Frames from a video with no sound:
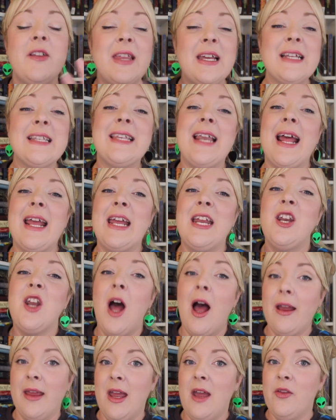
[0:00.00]
things that I
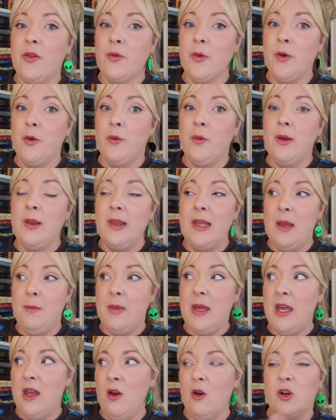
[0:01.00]
cannot get through
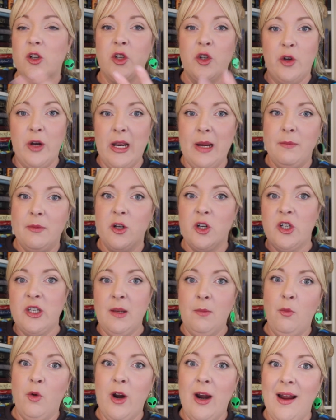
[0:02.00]
Libby or Scribd or
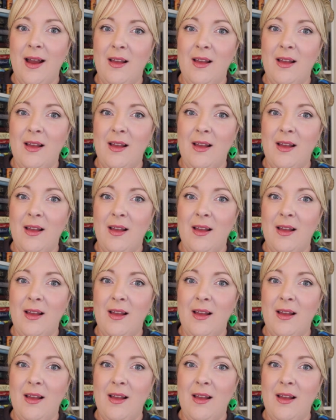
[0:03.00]
somewhere